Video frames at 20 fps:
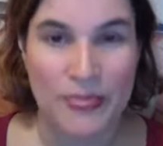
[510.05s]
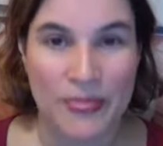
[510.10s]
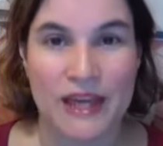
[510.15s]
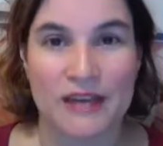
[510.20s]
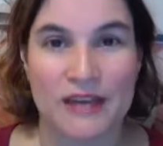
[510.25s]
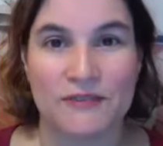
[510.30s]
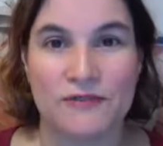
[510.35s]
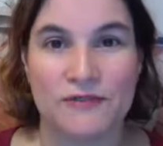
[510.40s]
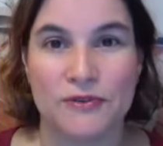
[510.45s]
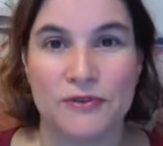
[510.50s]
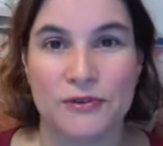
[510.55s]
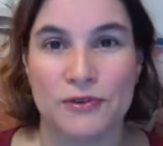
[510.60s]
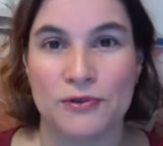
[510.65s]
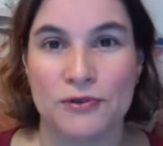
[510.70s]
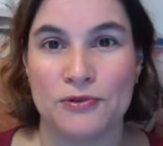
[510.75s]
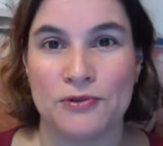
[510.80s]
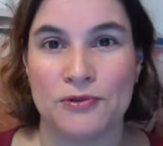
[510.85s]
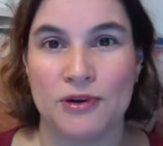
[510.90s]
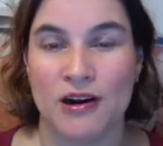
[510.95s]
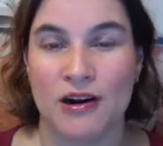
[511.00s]
If
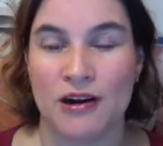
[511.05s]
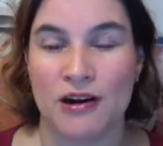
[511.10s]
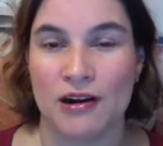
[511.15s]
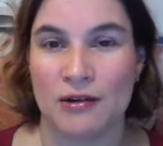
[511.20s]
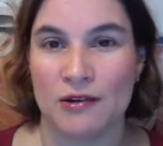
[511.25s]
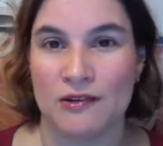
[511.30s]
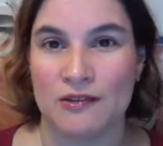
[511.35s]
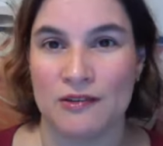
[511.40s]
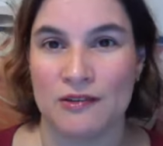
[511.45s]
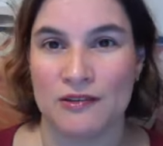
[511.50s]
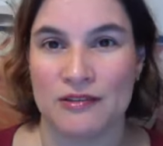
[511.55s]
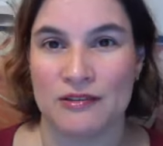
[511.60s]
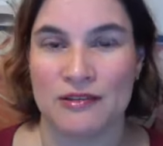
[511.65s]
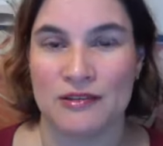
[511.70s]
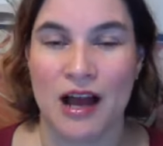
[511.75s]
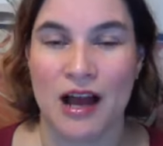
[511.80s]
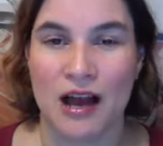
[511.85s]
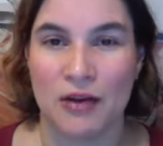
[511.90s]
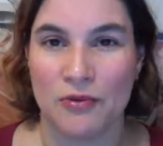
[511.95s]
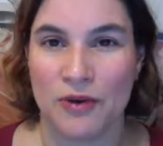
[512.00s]
you are
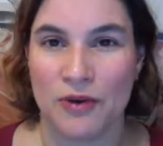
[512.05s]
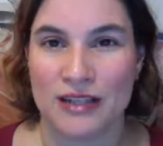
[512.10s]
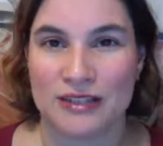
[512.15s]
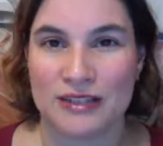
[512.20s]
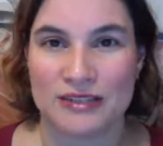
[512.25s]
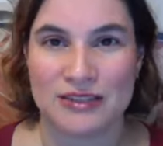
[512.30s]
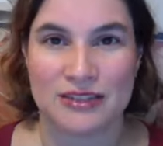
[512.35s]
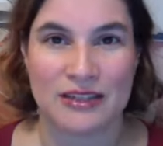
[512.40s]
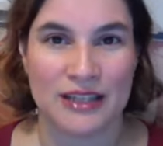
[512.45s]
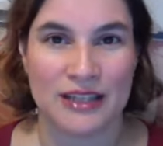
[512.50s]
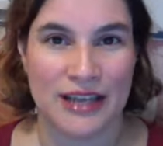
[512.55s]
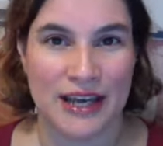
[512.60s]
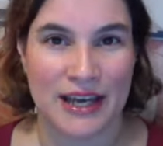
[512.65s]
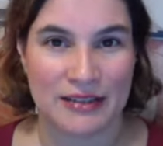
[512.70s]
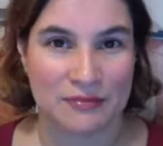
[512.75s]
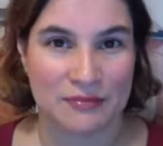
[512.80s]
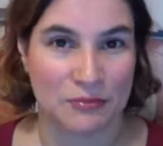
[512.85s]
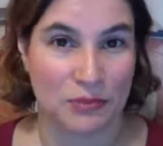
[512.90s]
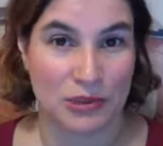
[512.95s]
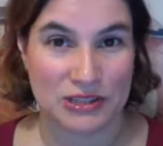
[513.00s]
not one to
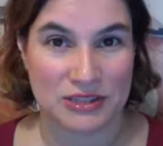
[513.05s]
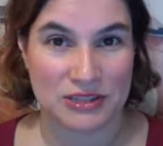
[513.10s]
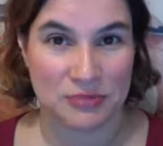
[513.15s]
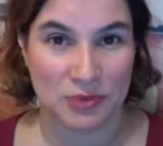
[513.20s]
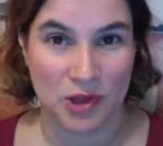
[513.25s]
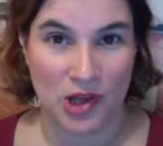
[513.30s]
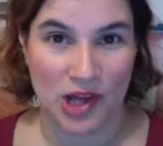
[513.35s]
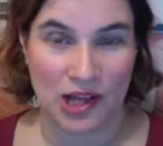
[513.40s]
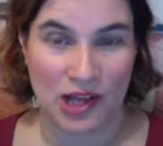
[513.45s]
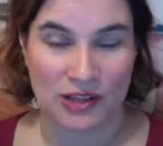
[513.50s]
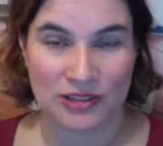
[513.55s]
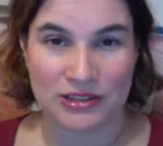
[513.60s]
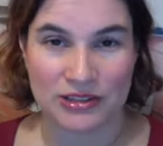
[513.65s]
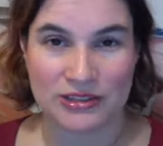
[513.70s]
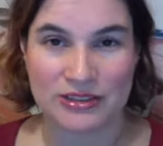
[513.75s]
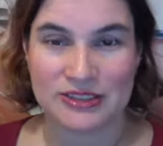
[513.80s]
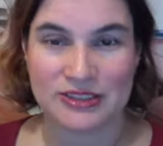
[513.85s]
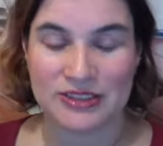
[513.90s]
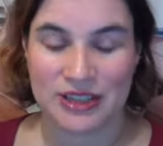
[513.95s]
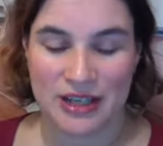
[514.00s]
get multiple
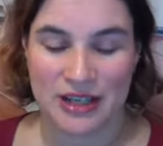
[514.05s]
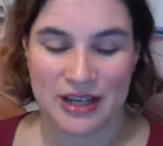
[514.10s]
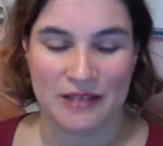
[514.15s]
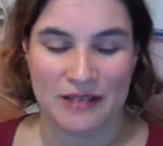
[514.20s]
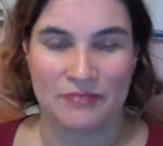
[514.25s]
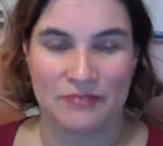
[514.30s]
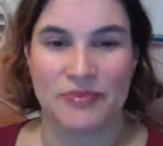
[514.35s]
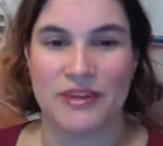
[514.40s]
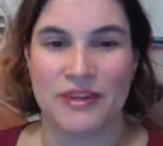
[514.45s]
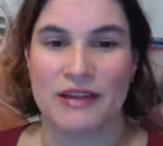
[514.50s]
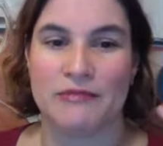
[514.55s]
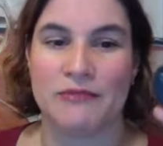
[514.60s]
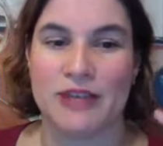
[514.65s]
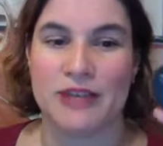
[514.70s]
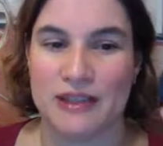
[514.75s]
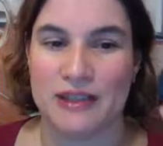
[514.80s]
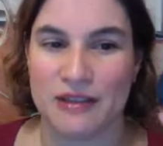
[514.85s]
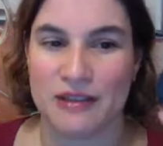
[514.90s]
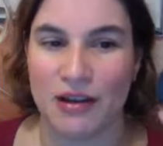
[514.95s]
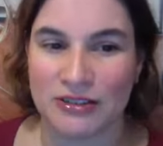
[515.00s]
colors, then
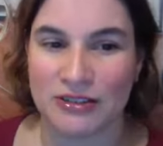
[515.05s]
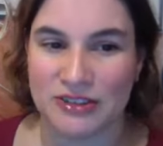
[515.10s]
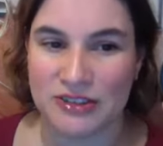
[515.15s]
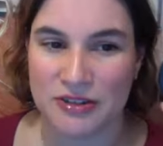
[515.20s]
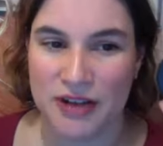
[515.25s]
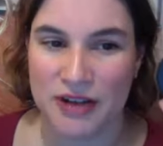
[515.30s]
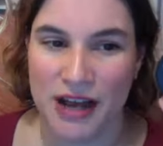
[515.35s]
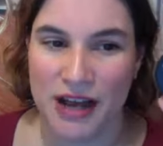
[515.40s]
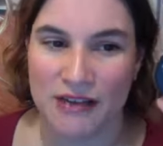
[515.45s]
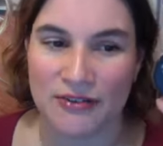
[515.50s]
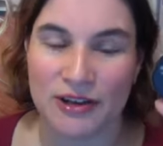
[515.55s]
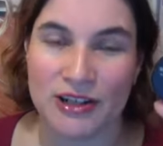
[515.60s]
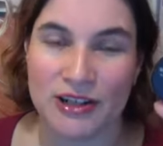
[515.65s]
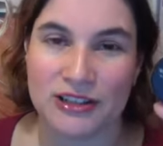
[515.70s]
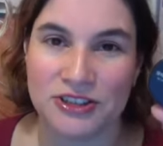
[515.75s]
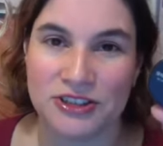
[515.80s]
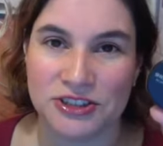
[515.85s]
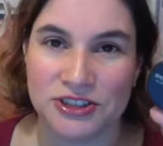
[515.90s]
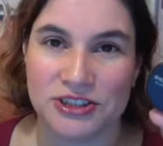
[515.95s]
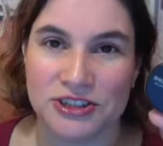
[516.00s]
we also have our
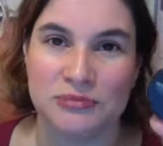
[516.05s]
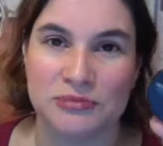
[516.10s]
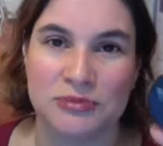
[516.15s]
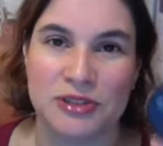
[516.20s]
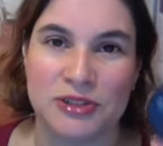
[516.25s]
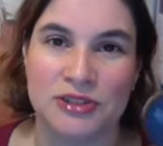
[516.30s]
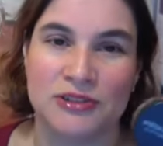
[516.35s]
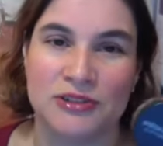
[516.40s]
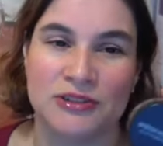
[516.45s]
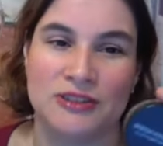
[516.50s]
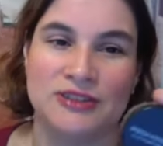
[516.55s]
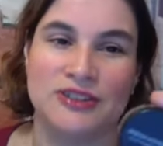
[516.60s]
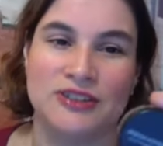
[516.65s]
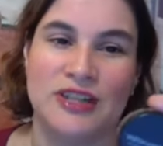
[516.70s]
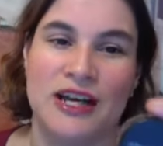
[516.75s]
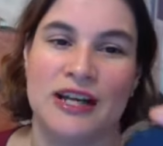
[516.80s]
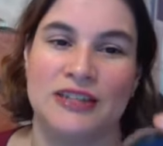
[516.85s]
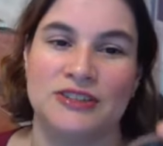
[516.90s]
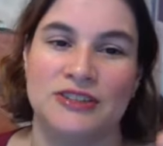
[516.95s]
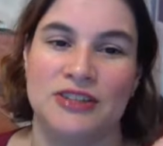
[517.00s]
Sheer Minerals
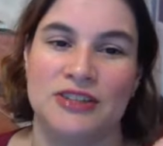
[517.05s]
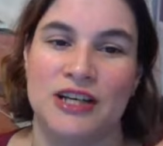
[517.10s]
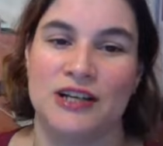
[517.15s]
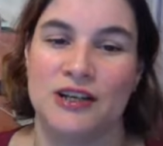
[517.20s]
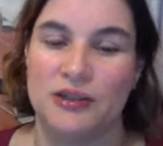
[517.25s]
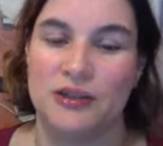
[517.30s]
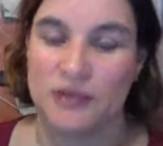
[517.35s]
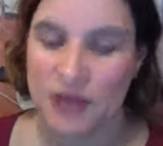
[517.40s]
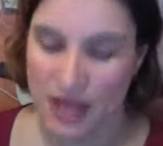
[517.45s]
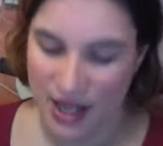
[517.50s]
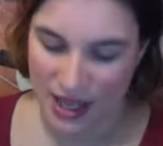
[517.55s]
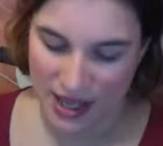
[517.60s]
eyeshadow.